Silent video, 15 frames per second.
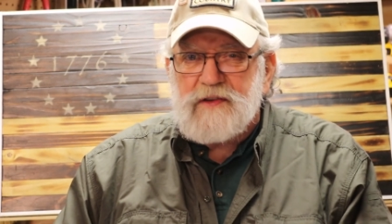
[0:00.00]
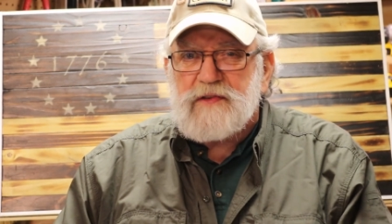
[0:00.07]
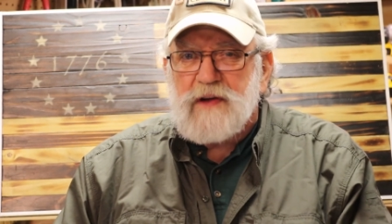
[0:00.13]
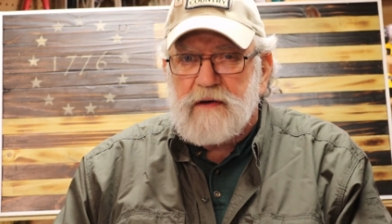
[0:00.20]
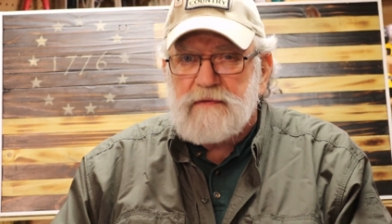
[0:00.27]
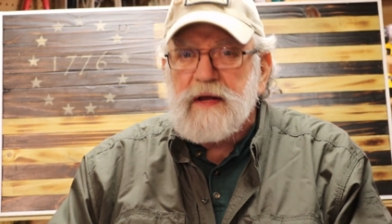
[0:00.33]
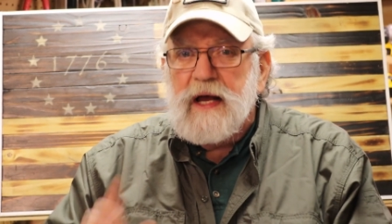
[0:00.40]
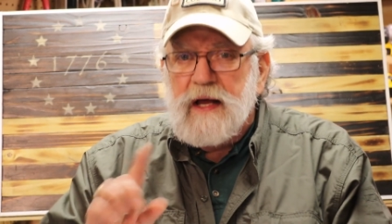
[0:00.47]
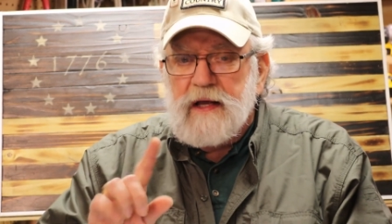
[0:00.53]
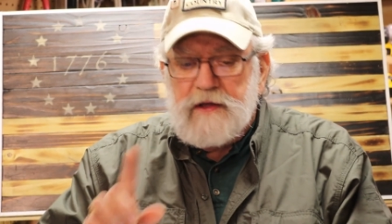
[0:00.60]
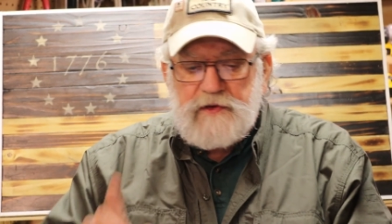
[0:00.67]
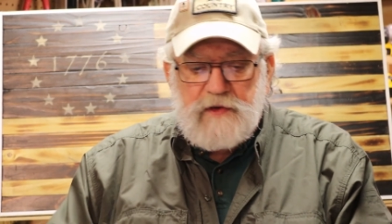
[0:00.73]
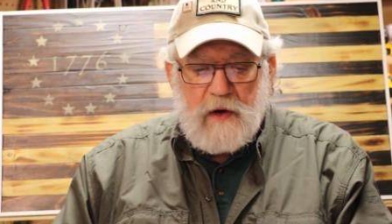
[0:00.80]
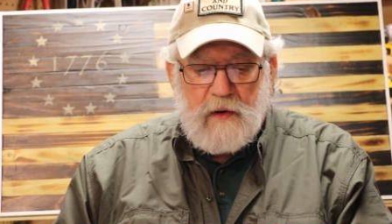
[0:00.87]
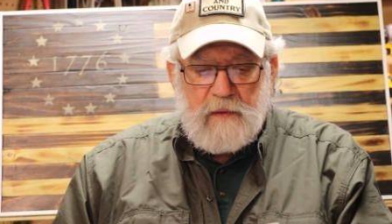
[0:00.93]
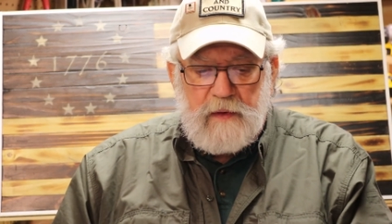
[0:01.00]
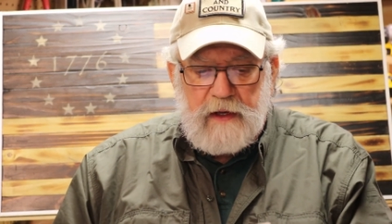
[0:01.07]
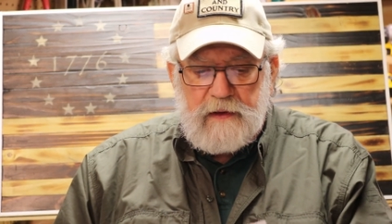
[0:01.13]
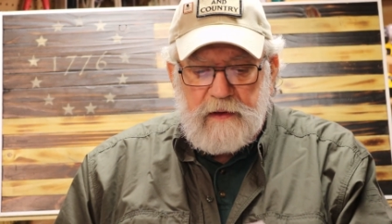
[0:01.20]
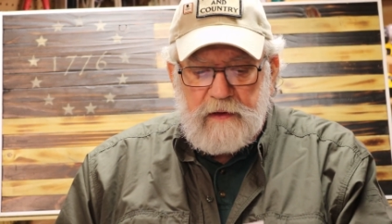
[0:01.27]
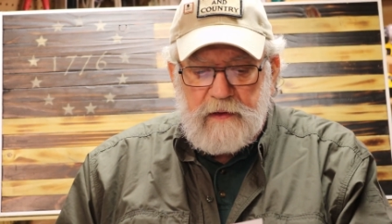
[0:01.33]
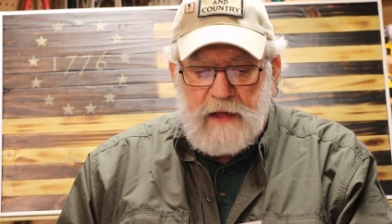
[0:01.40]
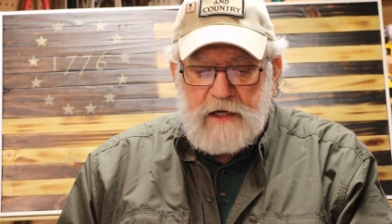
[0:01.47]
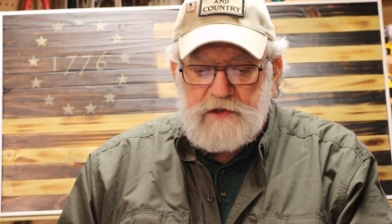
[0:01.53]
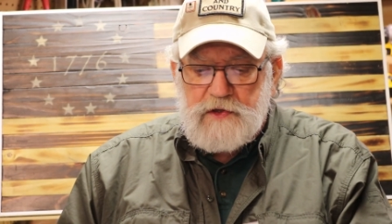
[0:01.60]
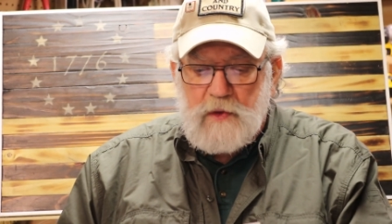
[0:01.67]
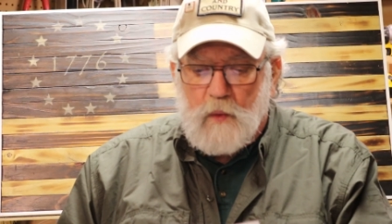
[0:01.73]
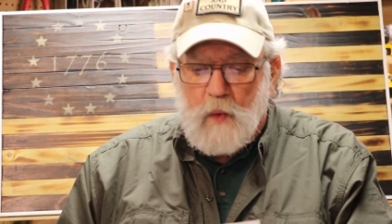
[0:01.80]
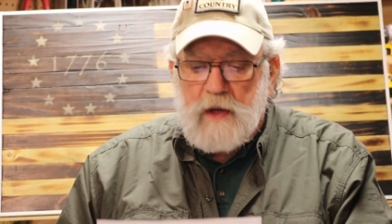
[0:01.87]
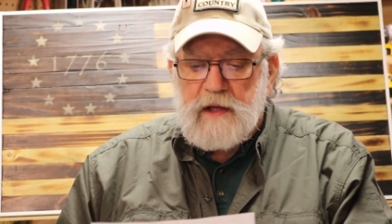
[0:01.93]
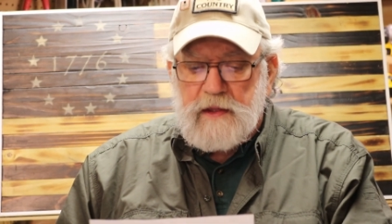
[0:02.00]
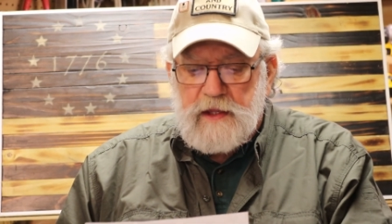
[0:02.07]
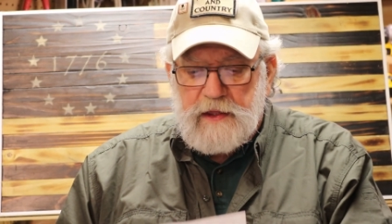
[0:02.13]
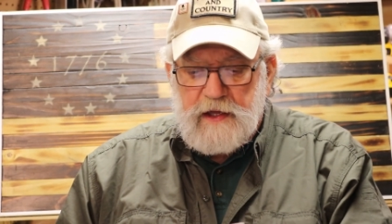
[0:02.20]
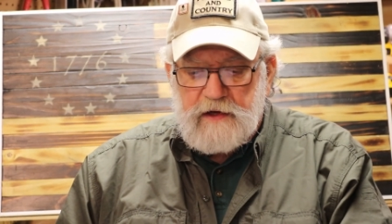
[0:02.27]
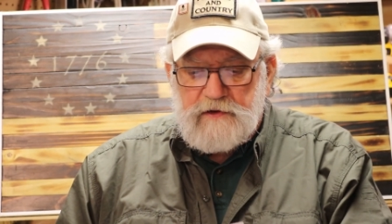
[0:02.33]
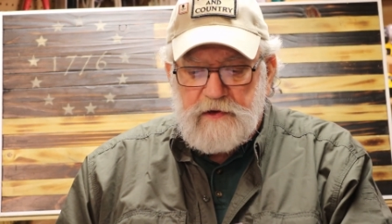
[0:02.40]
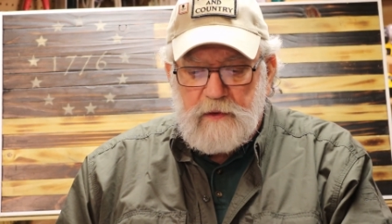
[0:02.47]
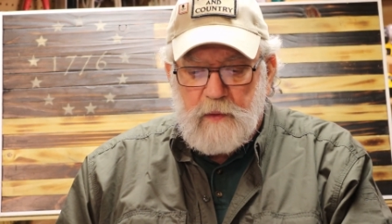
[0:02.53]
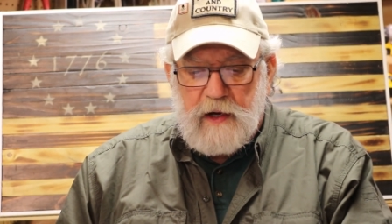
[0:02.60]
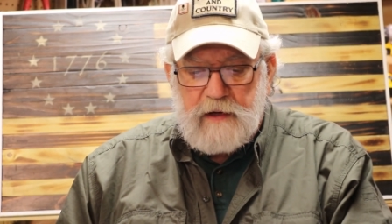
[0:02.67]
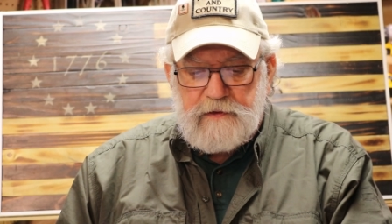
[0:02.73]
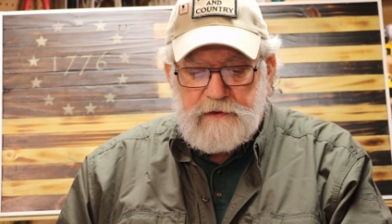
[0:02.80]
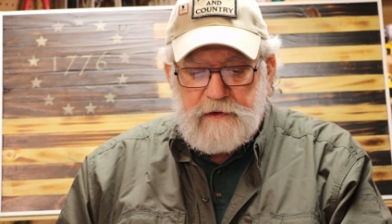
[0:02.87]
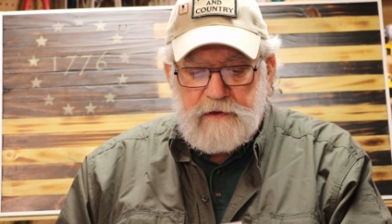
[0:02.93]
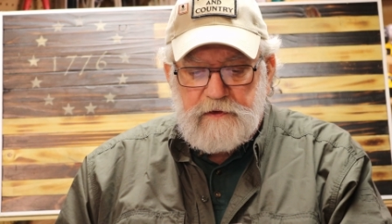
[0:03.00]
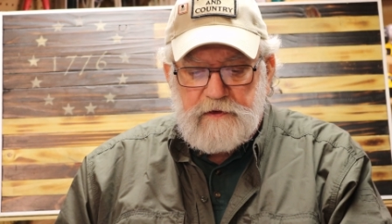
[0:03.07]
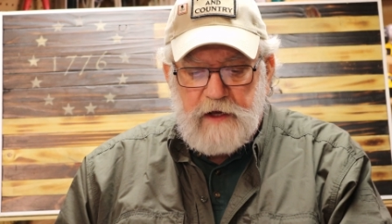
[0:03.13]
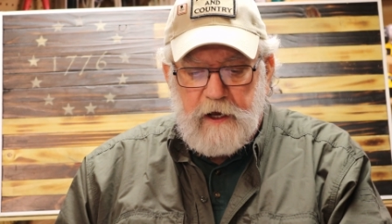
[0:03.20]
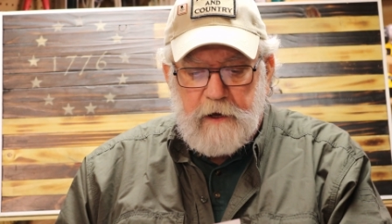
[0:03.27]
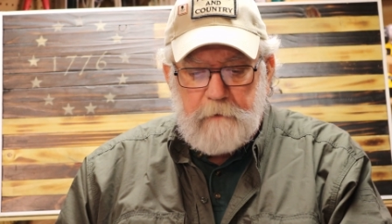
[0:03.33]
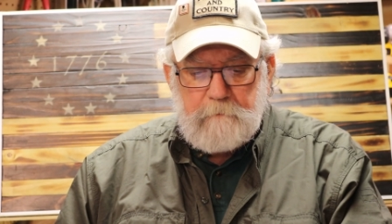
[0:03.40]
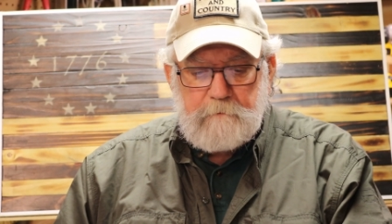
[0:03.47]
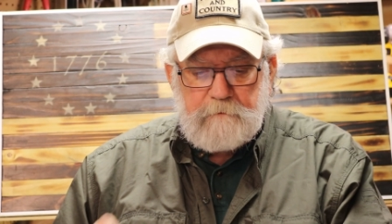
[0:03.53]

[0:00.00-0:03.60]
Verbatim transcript: of stuff. So that's one of the things he wants to see.